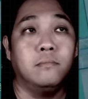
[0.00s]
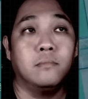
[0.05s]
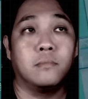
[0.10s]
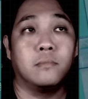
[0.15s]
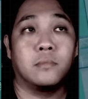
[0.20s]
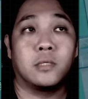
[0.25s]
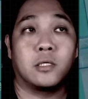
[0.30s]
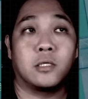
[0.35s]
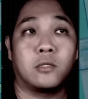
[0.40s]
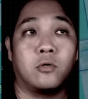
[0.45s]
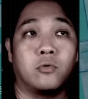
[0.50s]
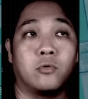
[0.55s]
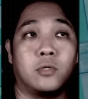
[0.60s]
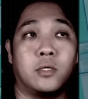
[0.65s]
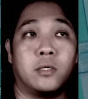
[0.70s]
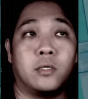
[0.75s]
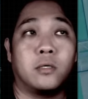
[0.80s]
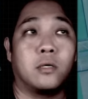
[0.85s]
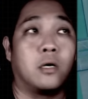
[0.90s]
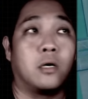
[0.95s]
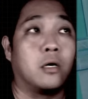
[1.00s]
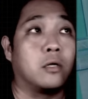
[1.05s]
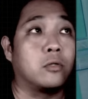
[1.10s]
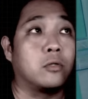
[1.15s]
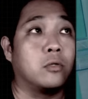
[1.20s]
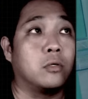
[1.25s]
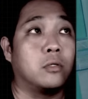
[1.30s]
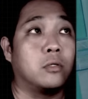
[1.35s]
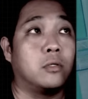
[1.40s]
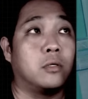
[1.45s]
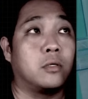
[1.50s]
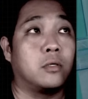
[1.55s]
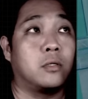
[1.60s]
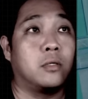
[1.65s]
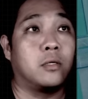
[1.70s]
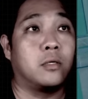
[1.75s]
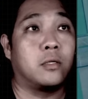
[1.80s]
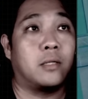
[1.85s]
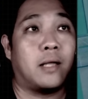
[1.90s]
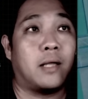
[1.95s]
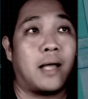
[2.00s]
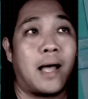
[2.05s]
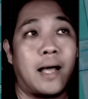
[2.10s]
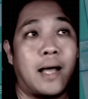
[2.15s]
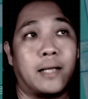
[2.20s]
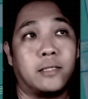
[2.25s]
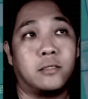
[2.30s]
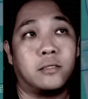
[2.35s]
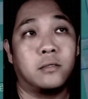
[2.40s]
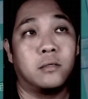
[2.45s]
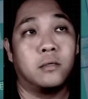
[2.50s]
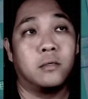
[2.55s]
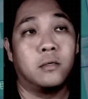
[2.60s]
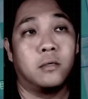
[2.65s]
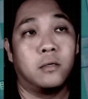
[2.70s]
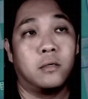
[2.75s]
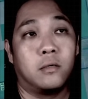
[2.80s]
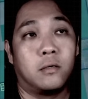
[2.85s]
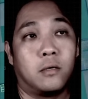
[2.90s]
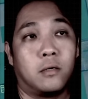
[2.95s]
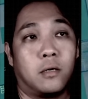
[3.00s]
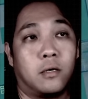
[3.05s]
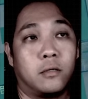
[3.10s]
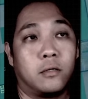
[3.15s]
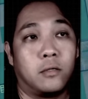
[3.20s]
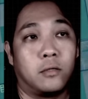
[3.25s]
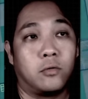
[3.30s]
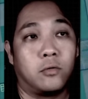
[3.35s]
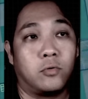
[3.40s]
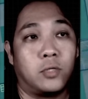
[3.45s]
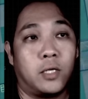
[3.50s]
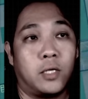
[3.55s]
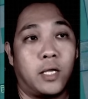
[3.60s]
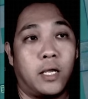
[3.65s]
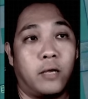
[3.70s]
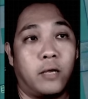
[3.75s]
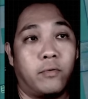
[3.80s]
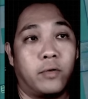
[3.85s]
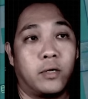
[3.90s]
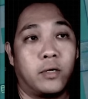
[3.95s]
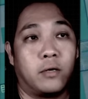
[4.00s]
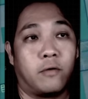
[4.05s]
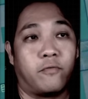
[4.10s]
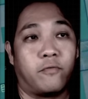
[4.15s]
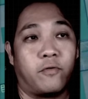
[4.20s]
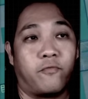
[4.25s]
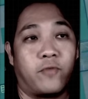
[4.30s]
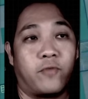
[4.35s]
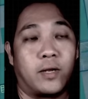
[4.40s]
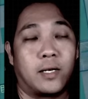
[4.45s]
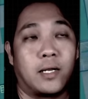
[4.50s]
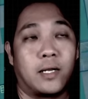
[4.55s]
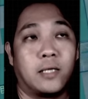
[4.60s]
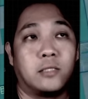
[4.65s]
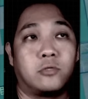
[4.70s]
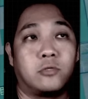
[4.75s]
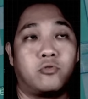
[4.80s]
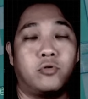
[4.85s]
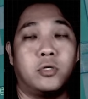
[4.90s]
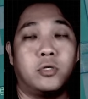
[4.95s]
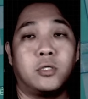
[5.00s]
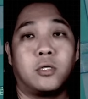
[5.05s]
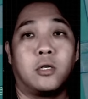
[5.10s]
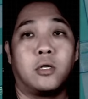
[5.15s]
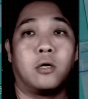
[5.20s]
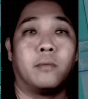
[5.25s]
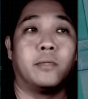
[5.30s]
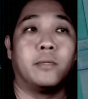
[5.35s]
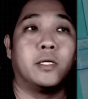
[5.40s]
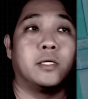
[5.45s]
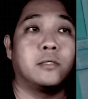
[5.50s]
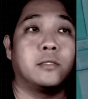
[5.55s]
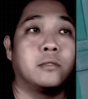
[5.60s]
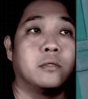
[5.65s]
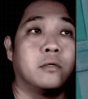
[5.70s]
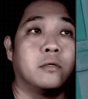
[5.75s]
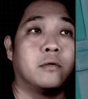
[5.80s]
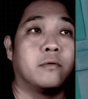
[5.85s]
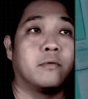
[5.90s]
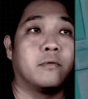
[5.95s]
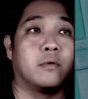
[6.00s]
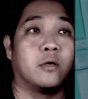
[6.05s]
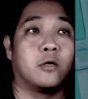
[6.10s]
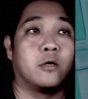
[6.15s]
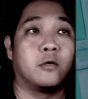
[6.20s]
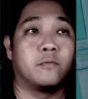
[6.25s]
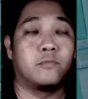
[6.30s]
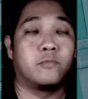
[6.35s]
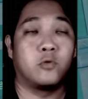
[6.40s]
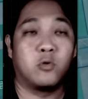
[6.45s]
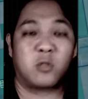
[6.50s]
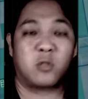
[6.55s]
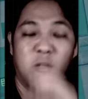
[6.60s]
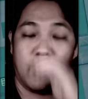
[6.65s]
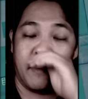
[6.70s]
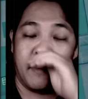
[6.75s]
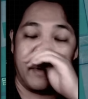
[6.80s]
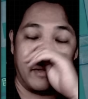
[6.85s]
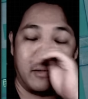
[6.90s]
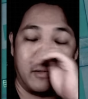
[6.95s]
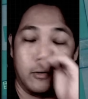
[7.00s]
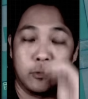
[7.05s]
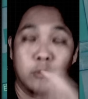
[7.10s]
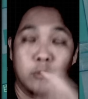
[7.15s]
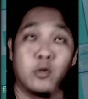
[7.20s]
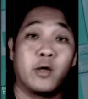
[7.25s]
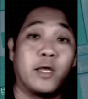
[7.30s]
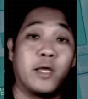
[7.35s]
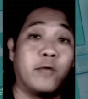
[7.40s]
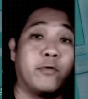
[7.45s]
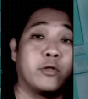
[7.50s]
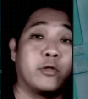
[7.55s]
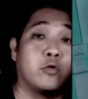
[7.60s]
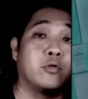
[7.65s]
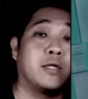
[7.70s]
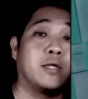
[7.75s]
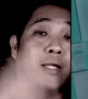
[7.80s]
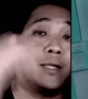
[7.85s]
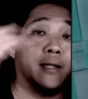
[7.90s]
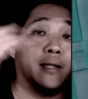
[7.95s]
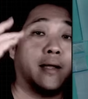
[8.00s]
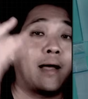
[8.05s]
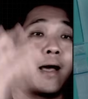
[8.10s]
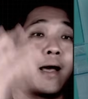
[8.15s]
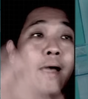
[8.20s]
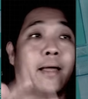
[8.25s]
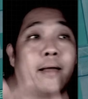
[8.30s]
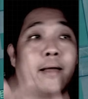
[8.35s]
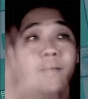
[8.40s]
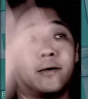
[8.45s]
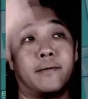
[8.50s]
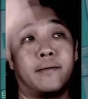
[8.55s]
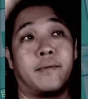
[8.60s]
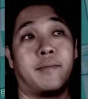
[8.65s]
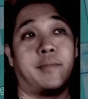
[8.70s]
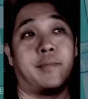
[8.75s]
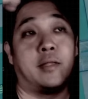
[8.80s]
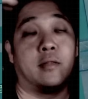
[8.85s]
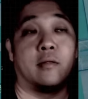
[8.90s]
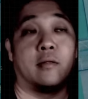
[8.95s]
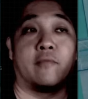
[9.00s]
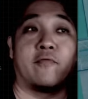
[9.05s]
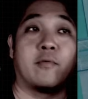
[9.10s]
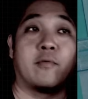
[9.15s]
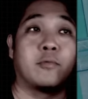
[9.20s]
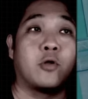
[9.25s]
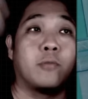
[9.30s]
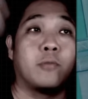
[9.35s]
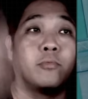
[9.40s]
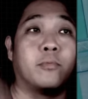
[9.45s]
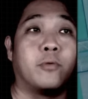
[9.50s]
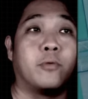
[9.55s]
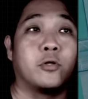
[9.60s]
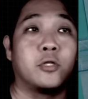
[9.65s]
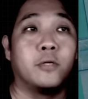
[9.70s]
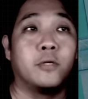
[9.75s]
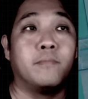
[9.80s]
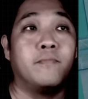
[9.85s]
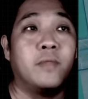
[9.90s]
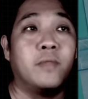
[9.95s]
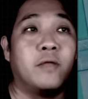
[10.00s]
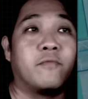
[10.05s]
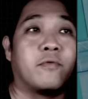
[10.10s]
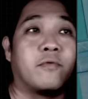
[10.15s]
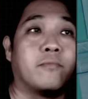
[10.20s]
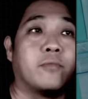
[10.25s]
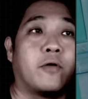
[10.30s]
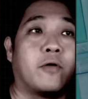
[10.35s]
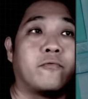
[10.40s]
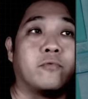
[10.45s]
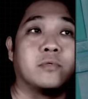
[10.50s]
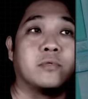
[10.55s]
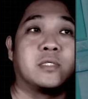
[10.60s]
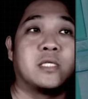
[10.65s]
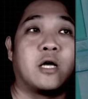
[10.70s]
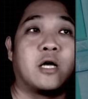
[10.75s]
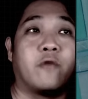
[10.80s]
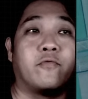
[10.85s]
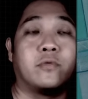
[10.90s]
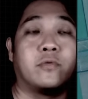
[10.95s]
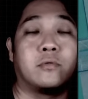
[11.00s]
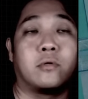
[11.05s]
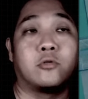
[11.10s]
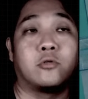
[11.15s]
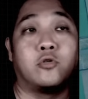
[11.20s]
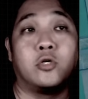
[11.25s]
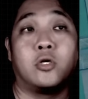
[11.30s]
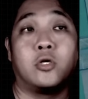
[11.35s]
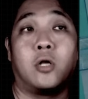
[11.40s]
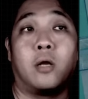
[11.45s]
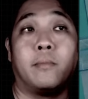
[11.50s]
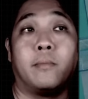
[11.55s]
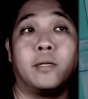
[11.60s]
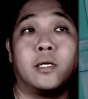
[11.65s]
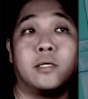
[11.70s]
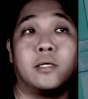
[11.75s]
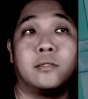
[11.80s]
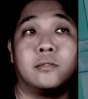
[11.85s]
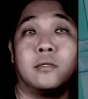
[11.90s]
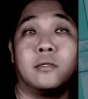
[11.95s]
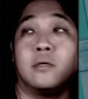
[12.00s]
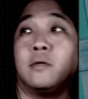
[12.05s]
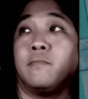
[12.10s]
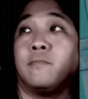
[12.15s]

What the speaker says: The total the height, the total area of the front line is 3 kilometers. Total height, from top to bottom, from north to south, is around 3 kilometers.